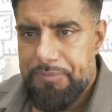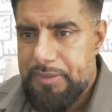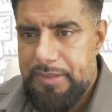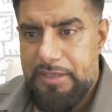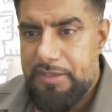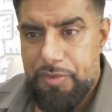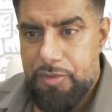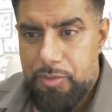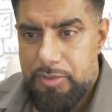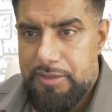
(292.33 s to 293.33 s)
And they never
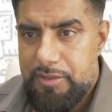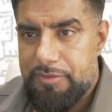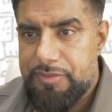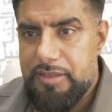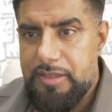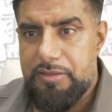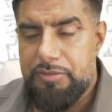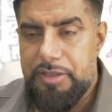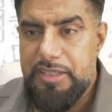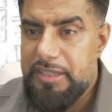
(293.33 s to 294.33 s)
ruled it after that,
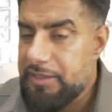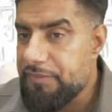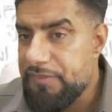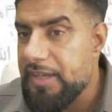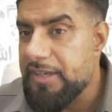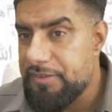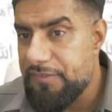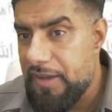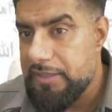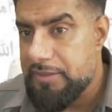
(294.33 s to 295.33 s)
really, in effect, de
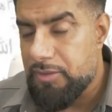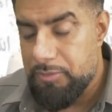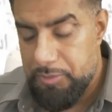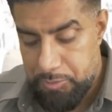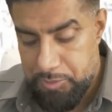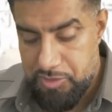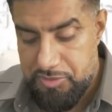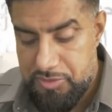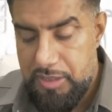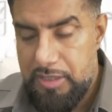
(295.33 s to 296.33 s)
facto. It was
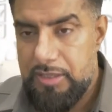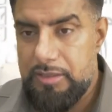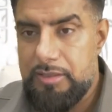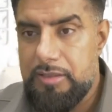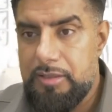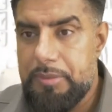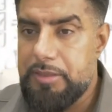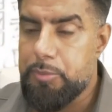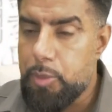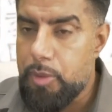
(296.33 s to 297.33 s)
just the Bani
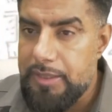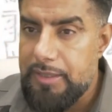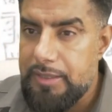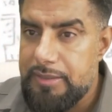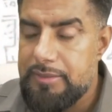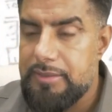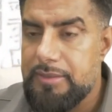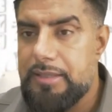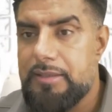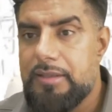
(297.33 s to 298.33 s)
Buayid, and
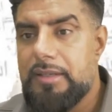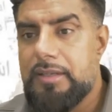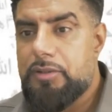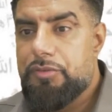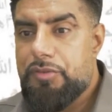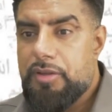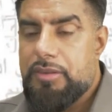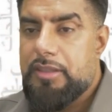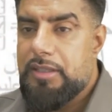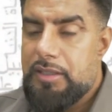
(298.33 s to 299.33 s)
then you've got
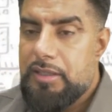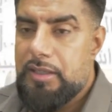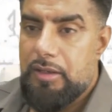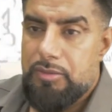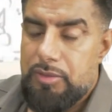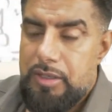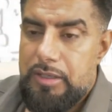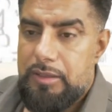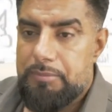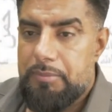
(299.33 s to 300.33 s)
the, you know,
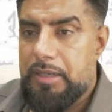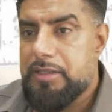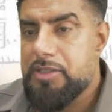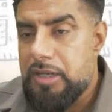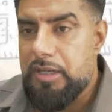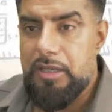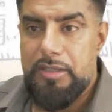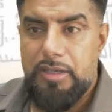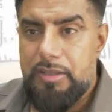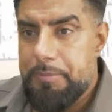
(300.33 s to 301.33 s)
Malik Shah and
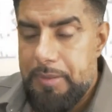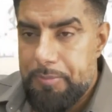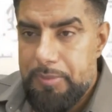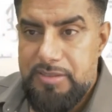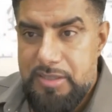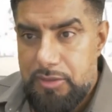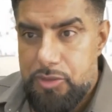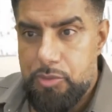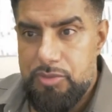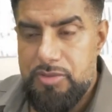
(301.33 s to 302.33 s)
other people, the
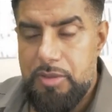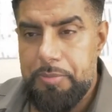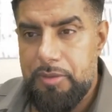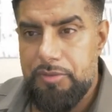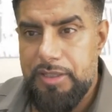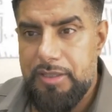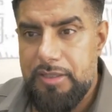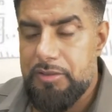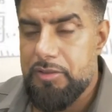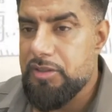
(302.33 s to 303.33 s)
Seljuks appearing,
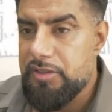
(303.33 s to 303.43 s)
and you've got the